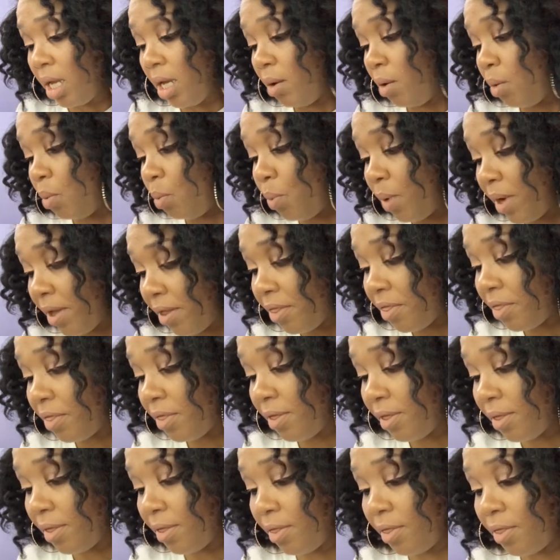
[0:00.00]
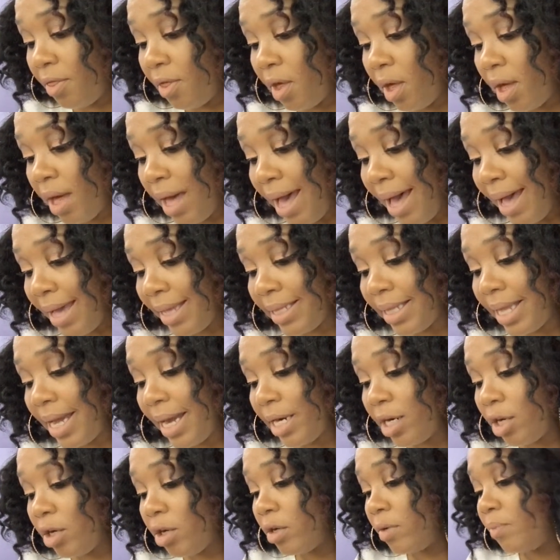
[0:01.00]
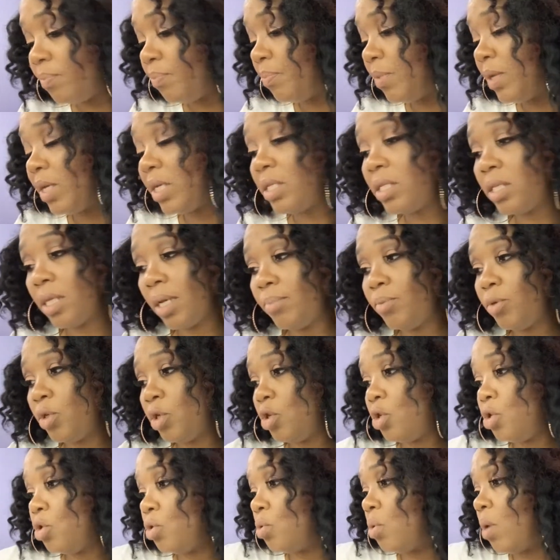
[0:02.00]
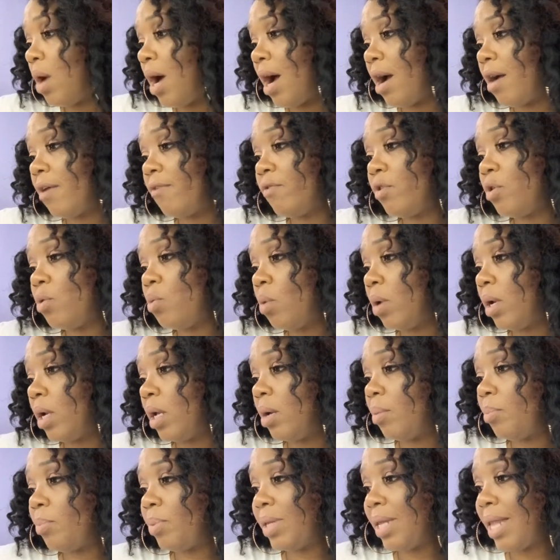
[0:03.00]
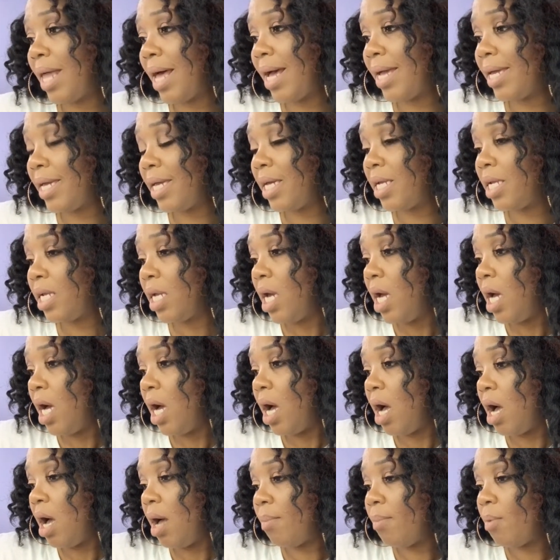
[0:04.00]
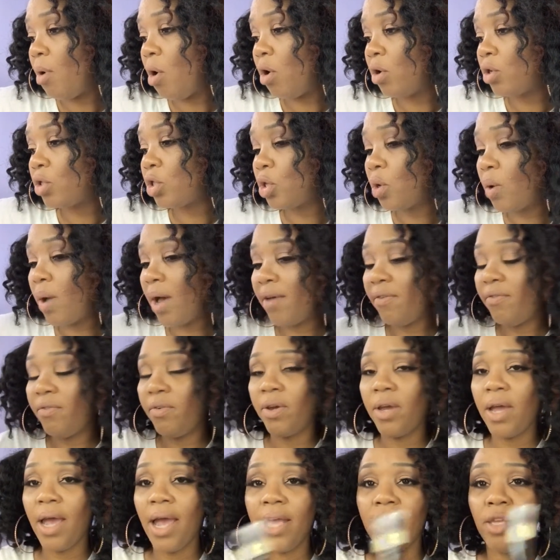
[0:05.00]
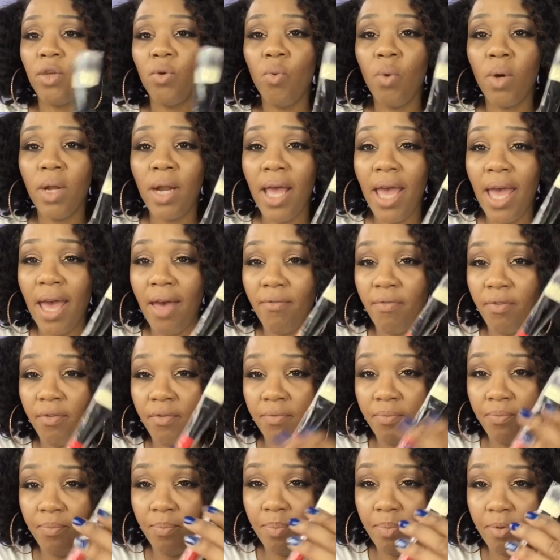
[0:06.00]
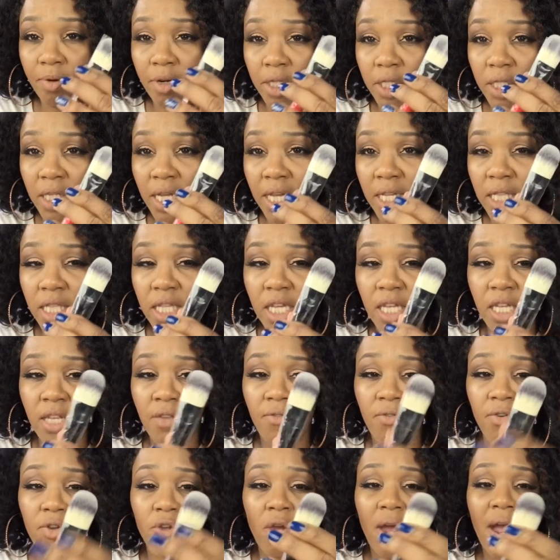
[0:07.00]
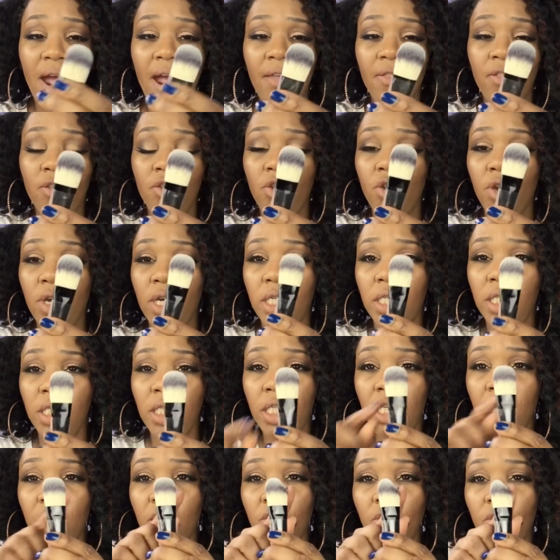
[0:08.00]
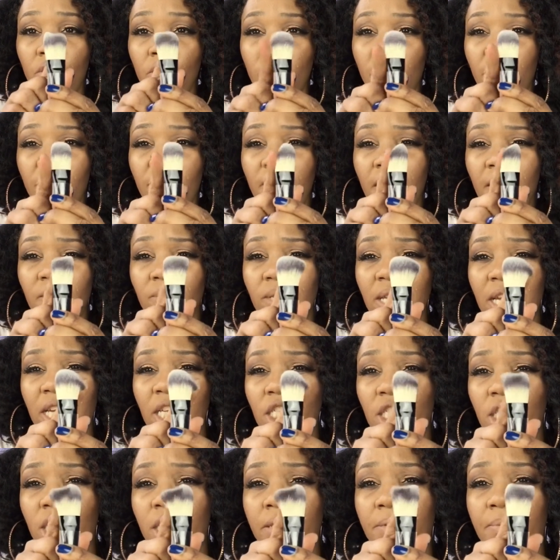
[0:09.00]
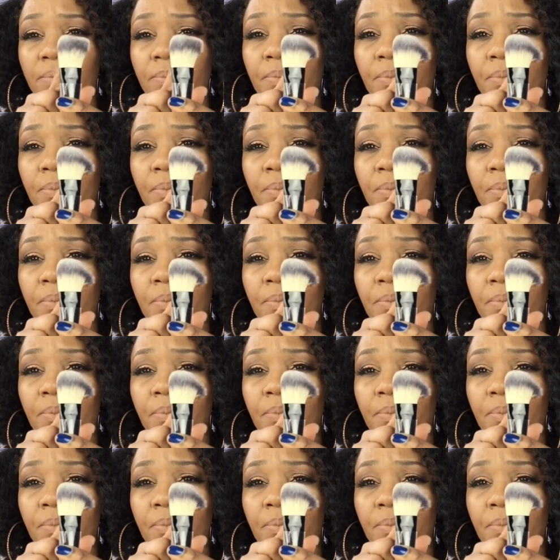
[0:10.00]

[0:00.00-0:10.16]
with the eyeliner. It's up to you, however you want to apply it. Also, I forgot, you want to have a brush like this for either your concealer or your foundation.